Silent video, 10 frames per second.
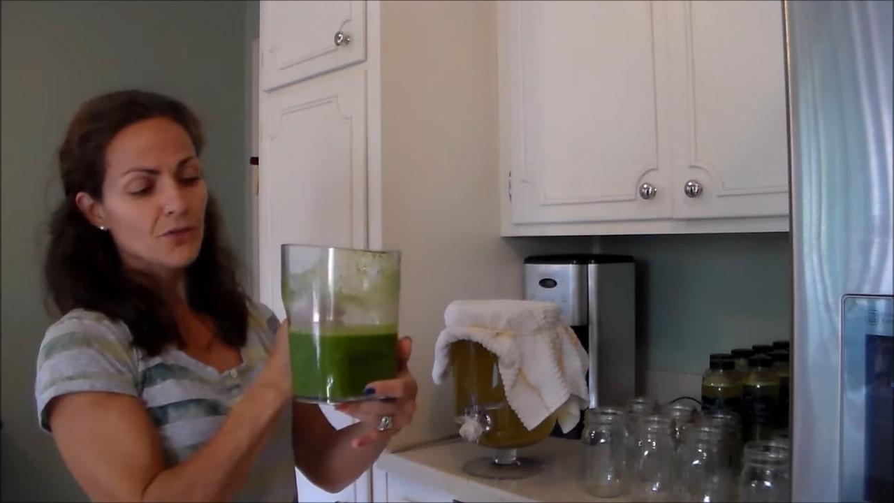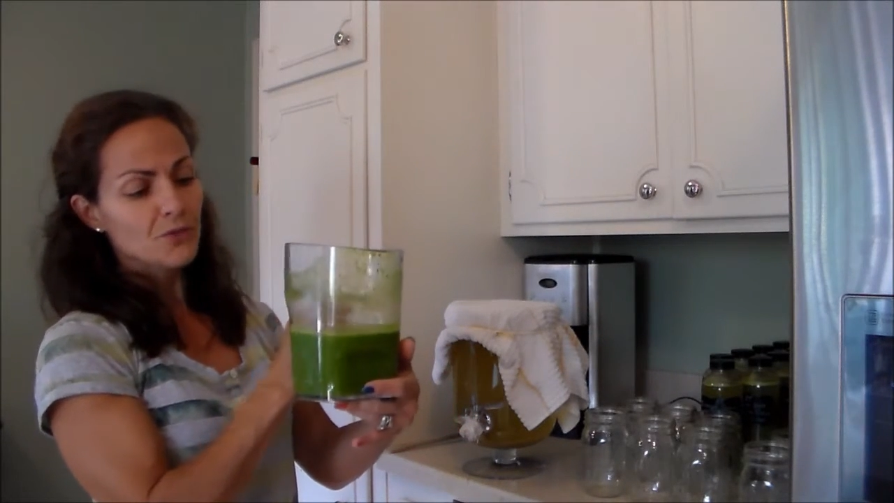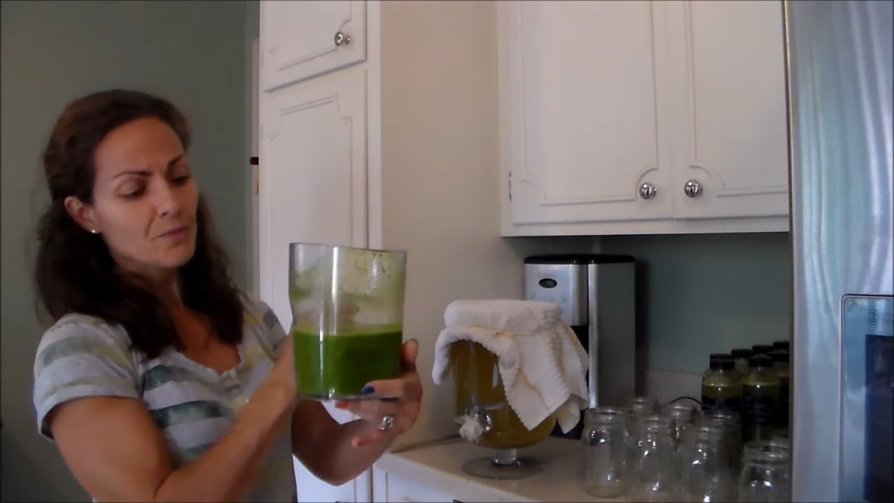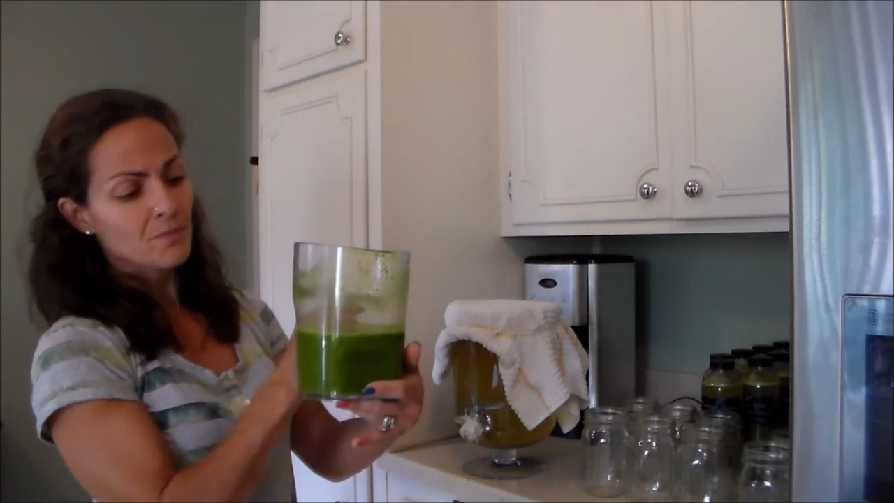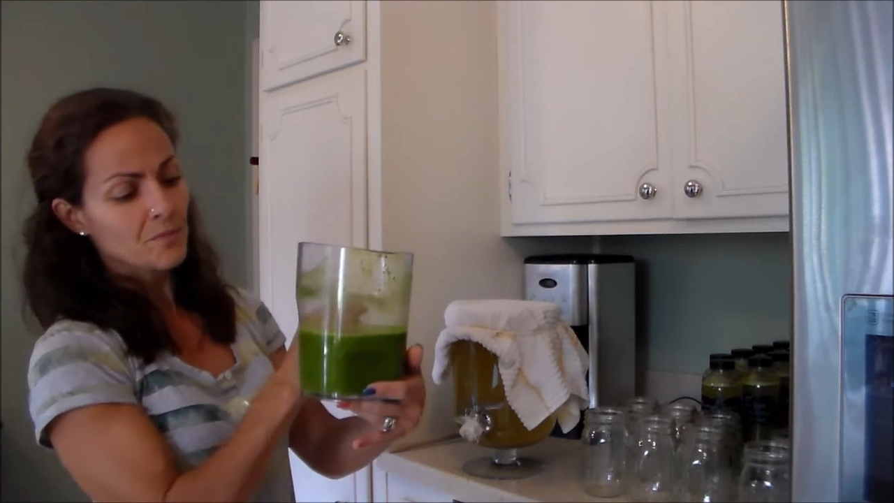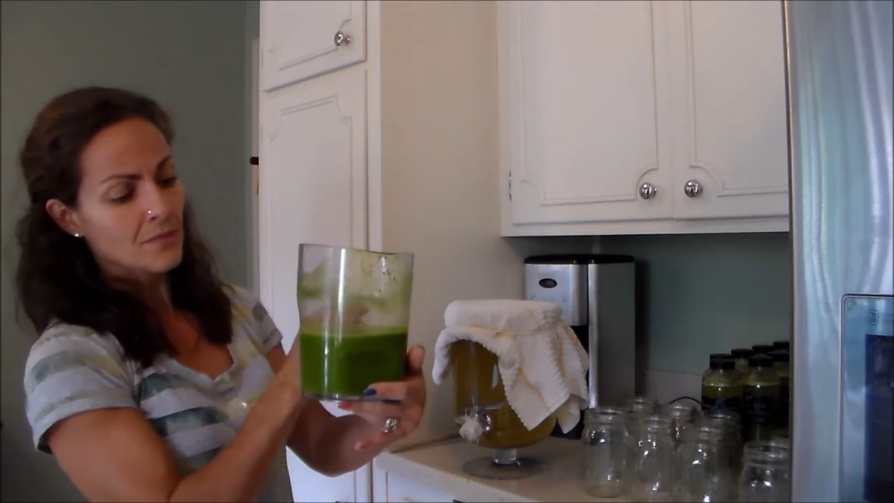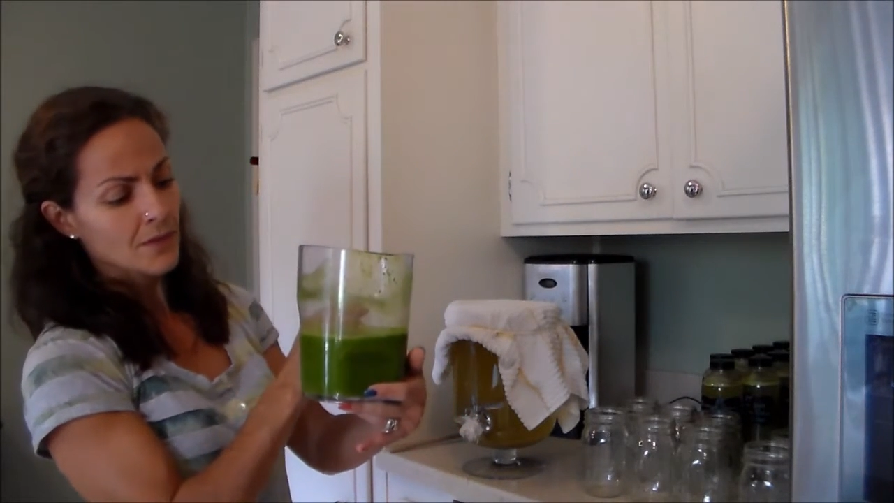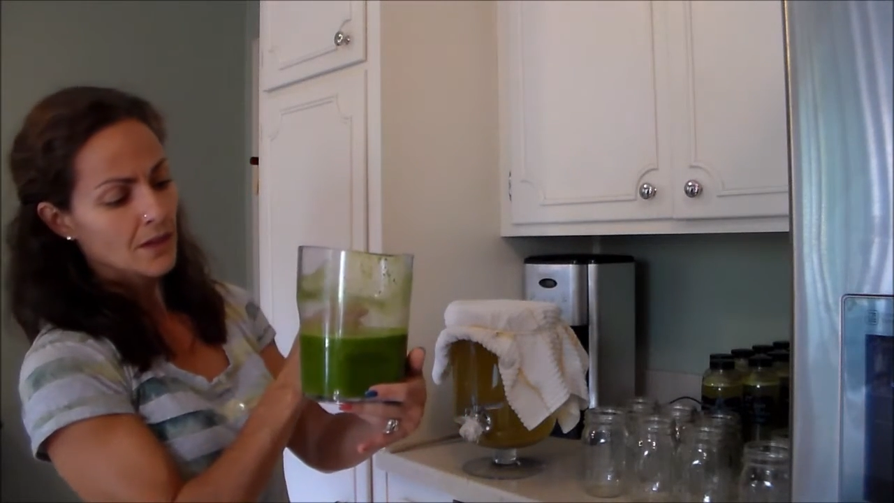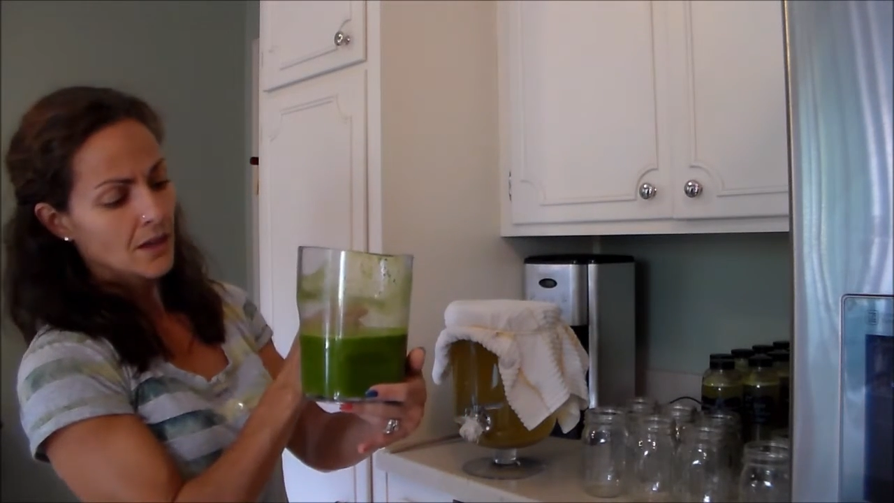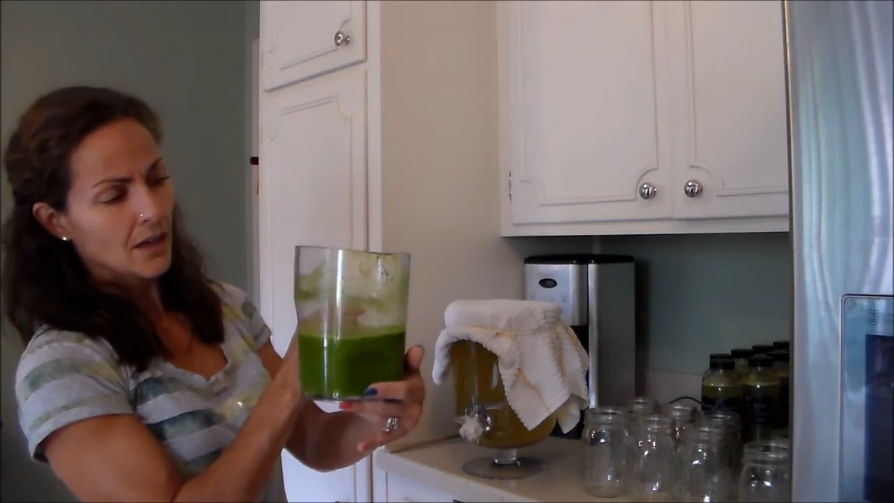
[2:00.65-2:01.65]
root,
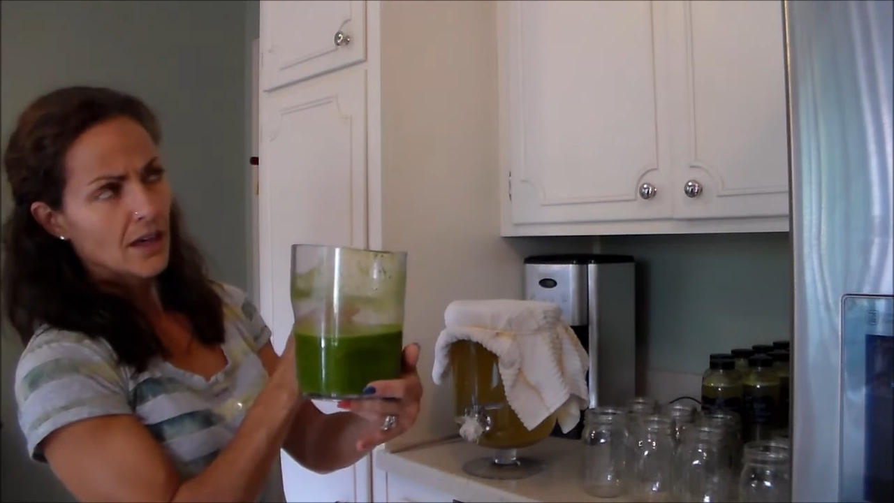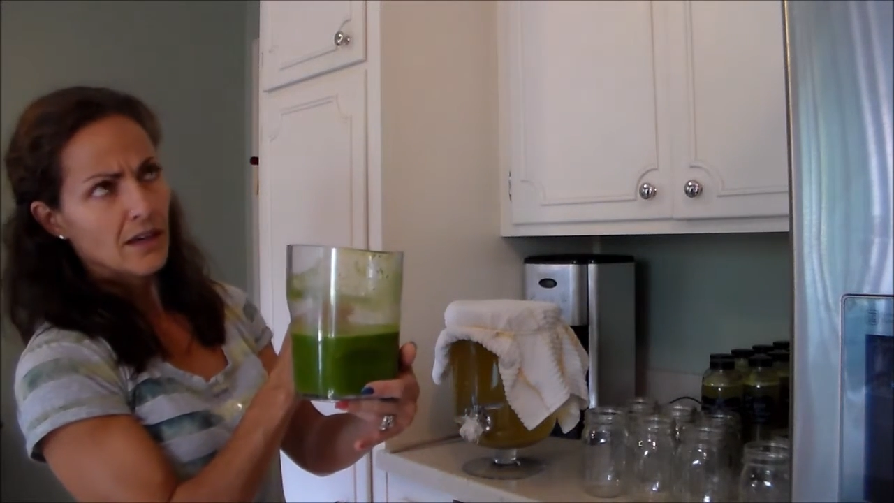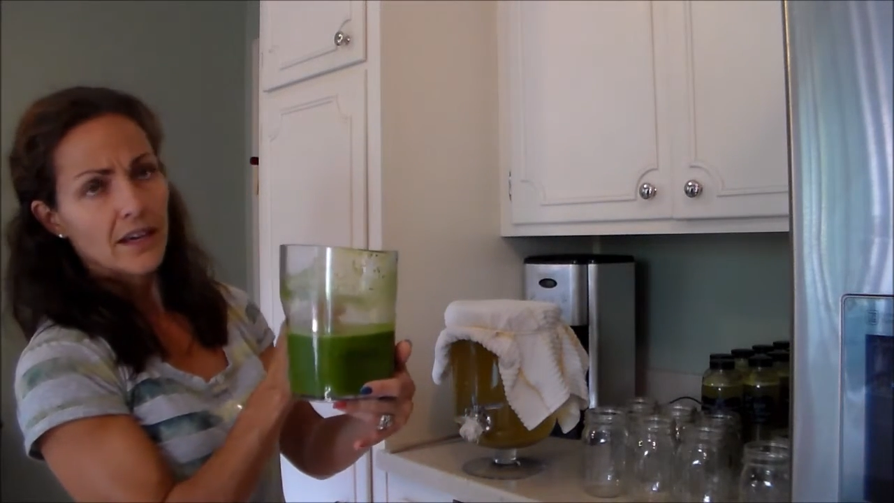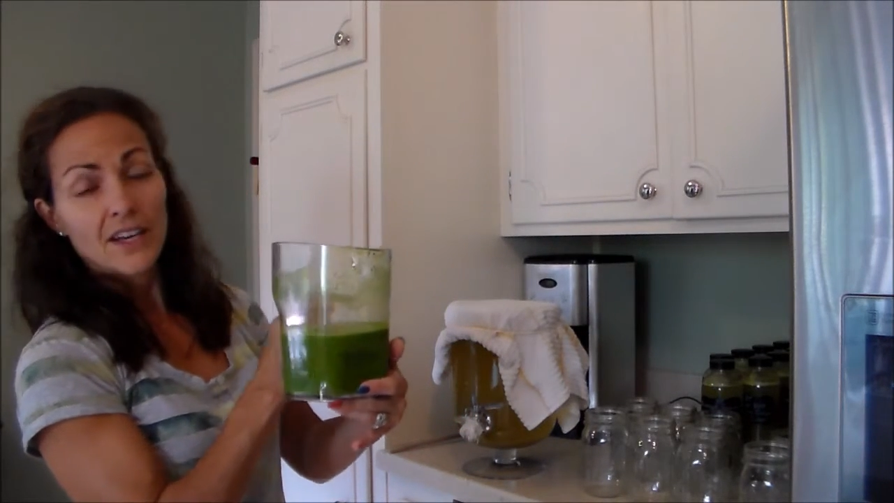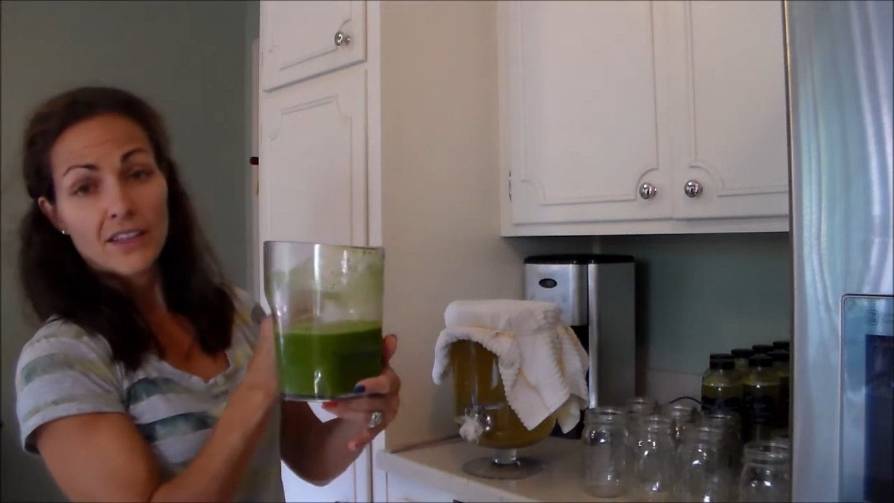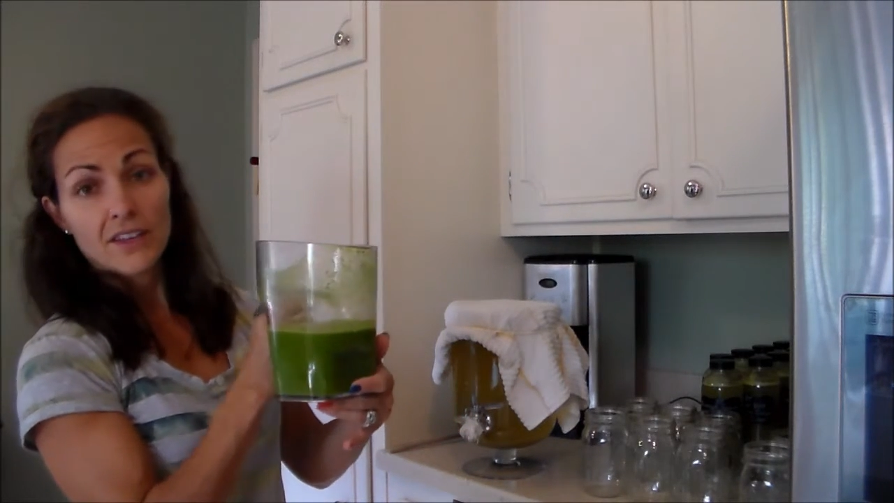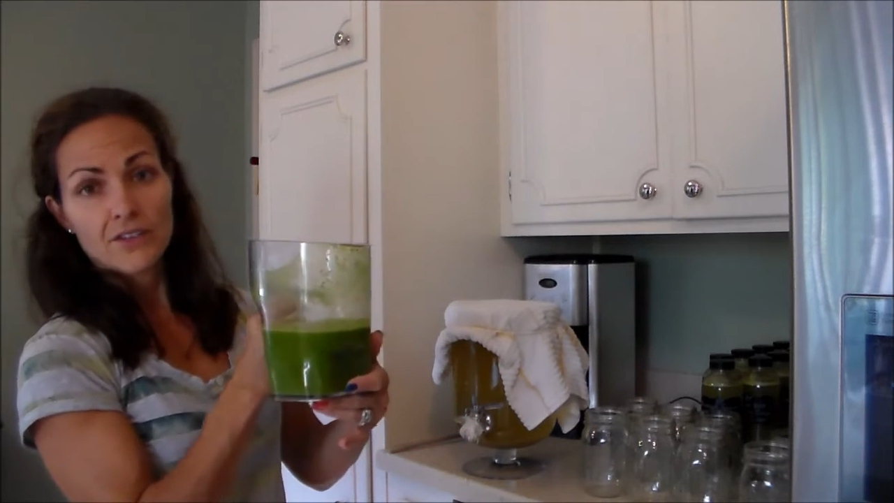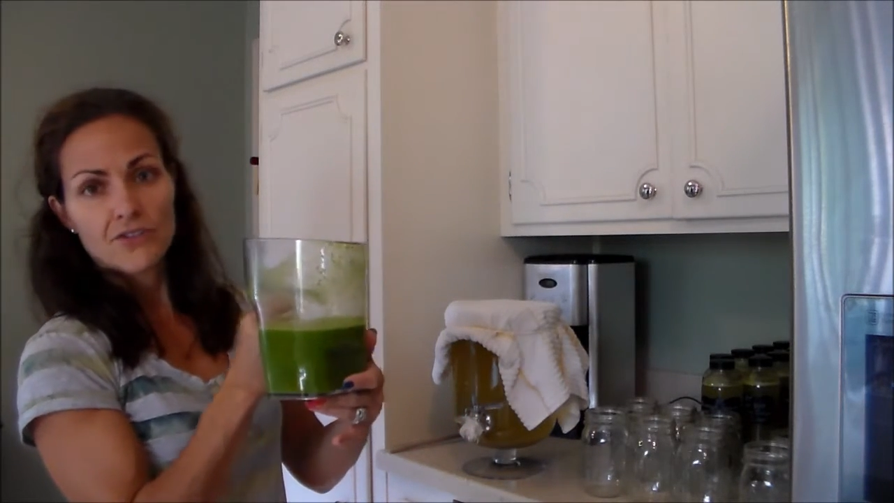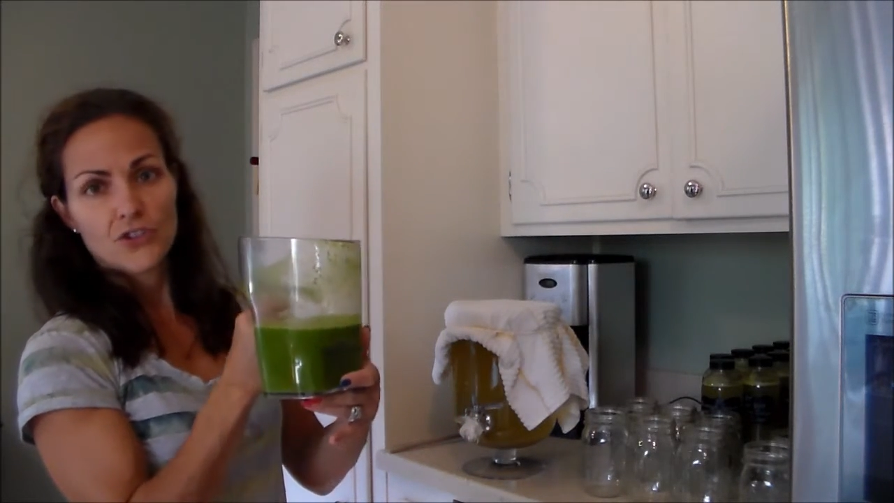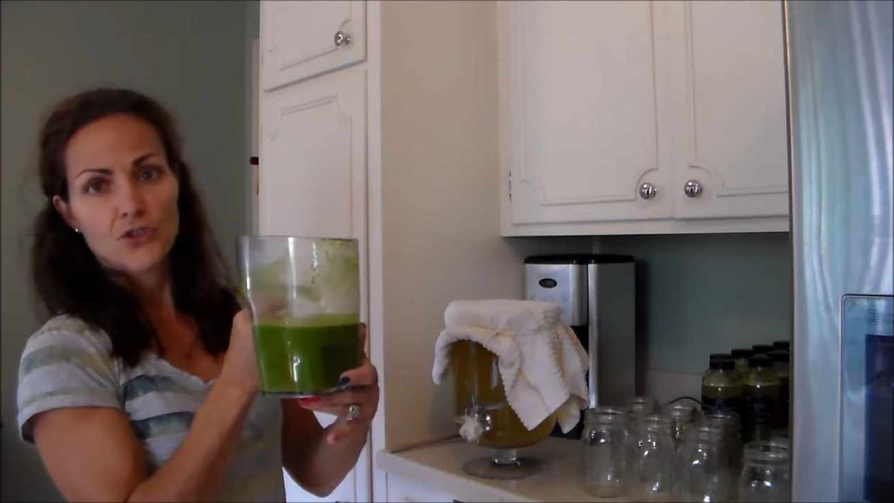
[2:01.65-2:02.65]
and I think there's a